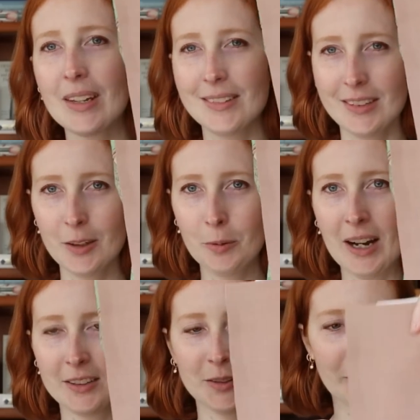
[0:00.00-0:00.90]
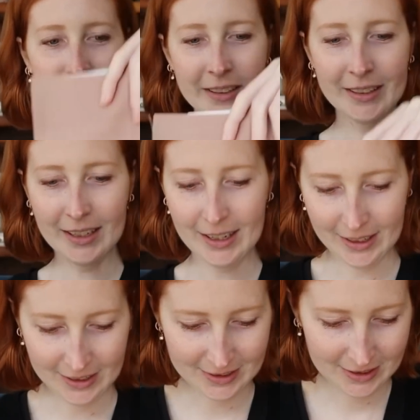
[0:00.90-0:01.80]
Cedar Waxwing,
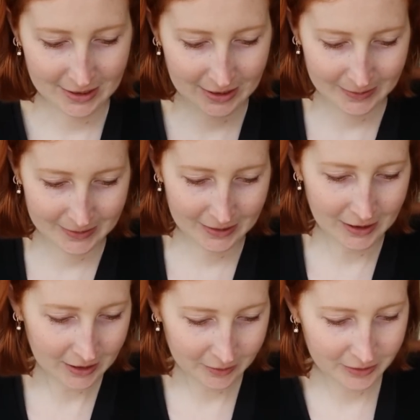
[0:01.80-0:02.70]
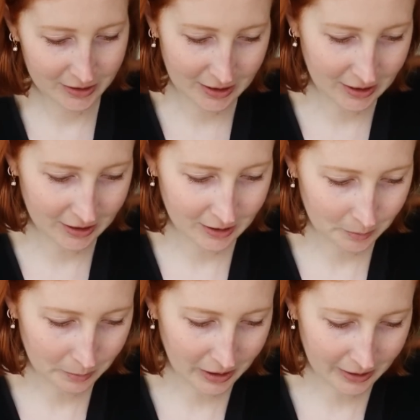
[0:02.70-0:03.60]
and this lives in
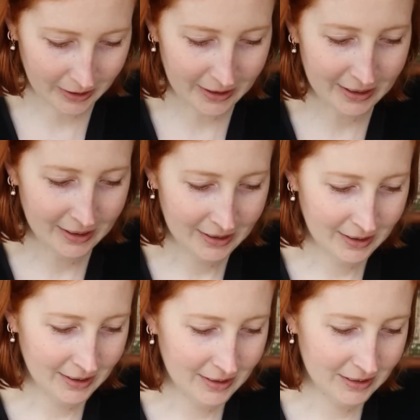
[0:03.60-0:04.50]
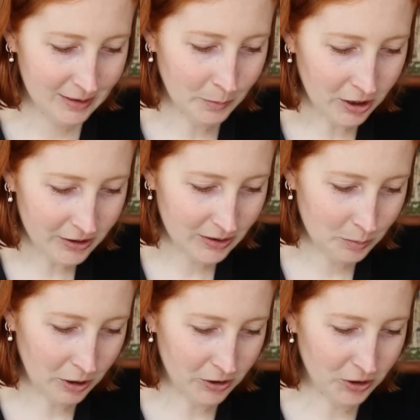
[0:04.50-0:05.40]
my smallest
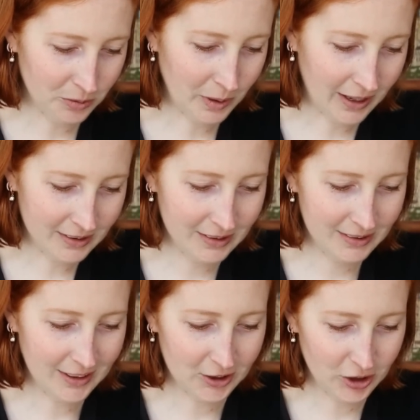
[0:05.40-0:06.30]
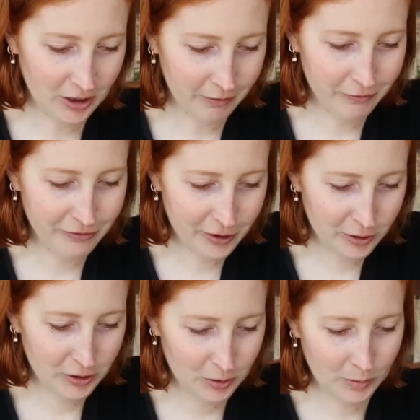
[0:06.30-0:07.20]
project bag. This is actually the
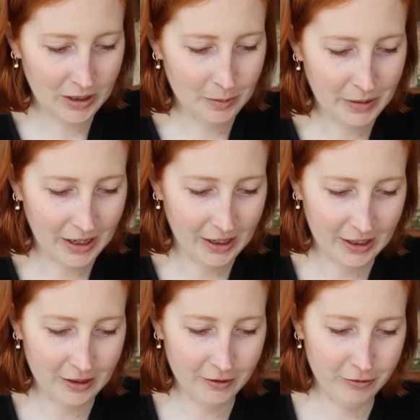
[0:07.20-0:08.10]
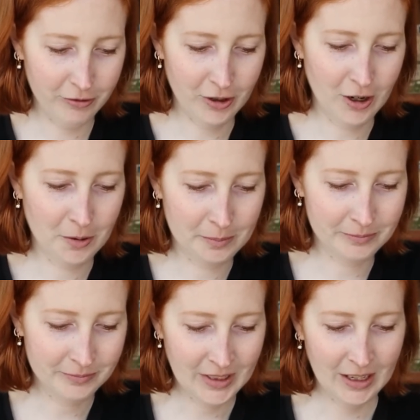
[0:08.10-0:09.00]
first one I made
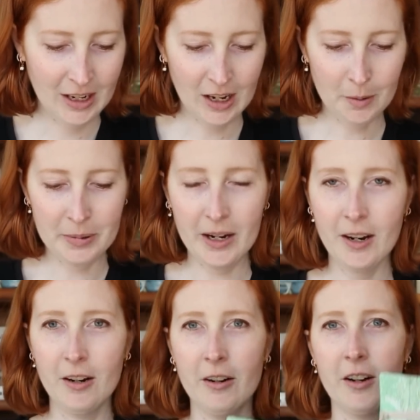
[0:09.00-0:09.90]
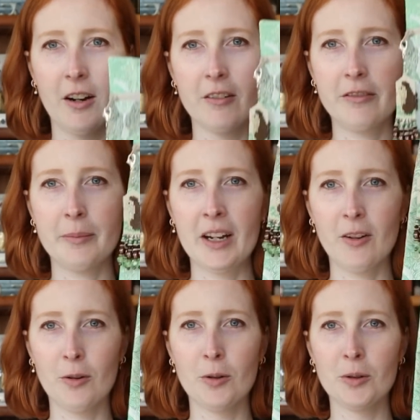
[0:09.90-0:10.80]
from a pair of my
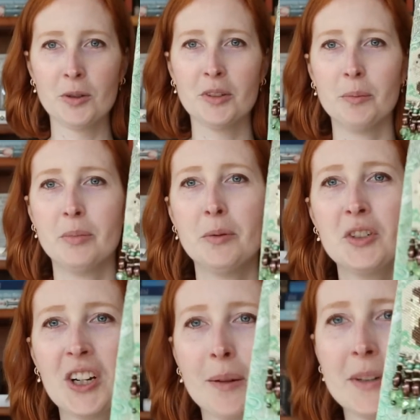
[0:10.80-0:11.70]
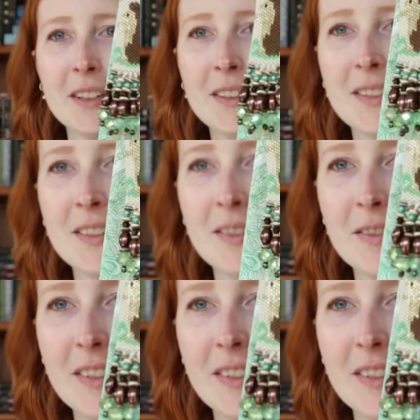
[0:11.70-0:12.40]
old pajamas.